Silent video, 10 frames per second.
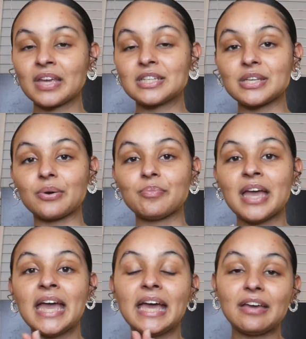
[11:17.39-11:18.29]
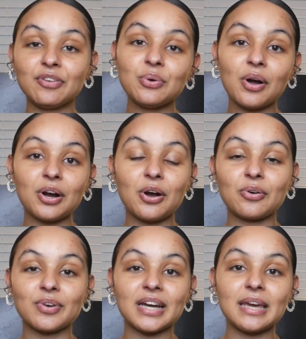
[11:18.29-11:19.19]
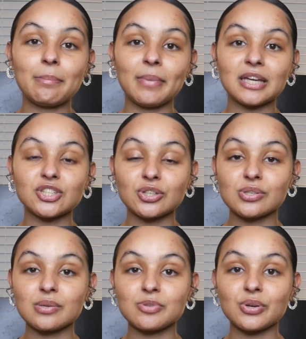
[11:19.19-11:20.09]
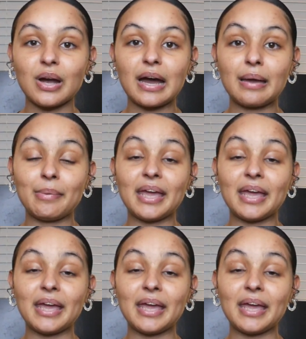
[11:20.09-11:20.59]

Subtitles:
So if you aren't already, make sure you subscribe,